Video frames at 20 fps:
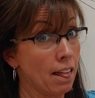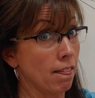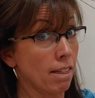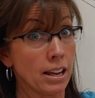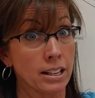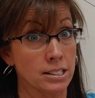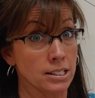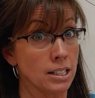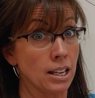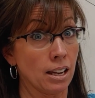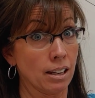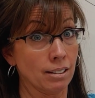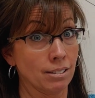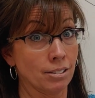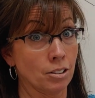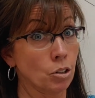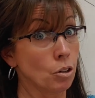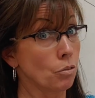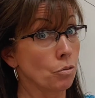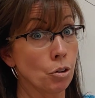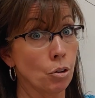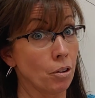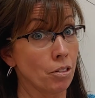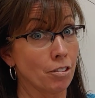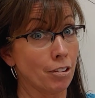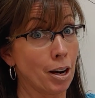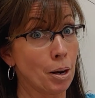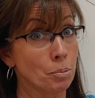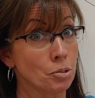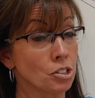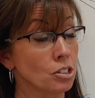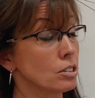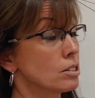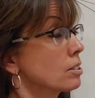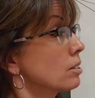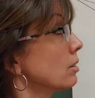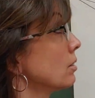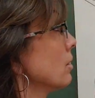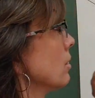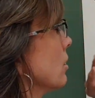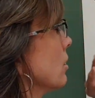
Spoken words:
That's it. You have no other options.